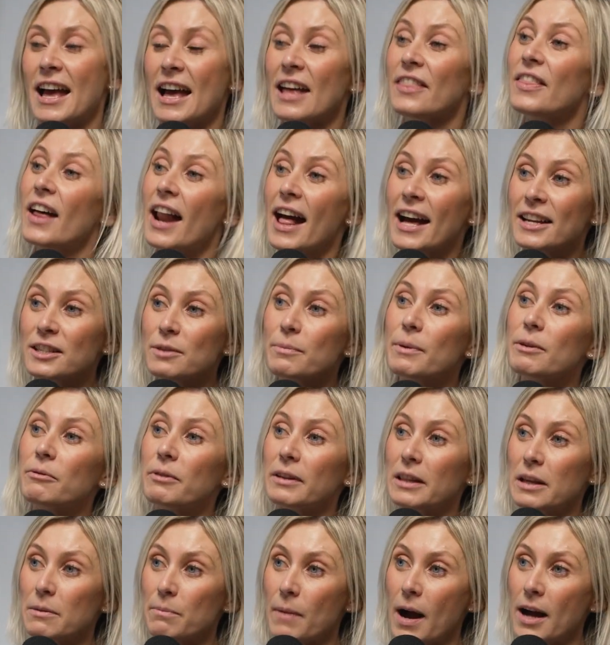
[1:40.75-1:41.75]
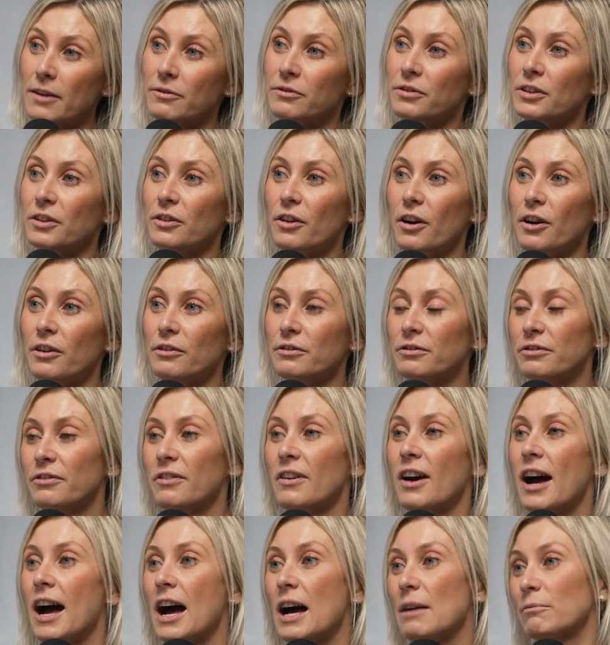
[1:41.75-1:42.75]
that I had to be really mindful of
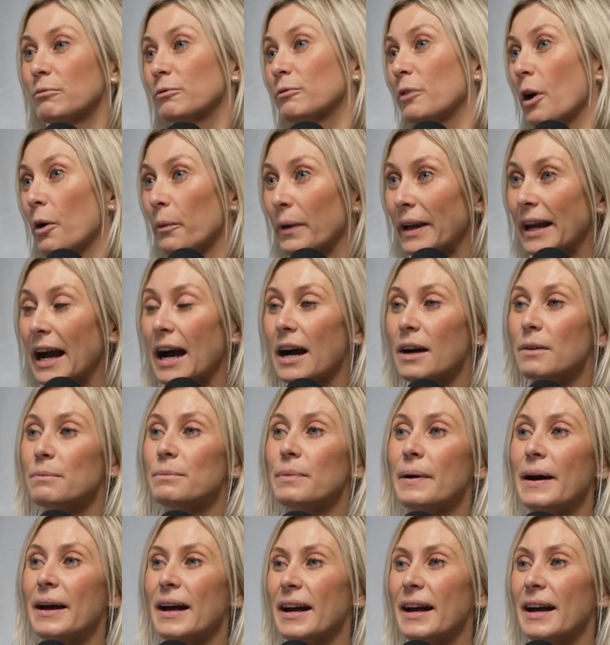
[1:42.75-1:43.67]
growing up.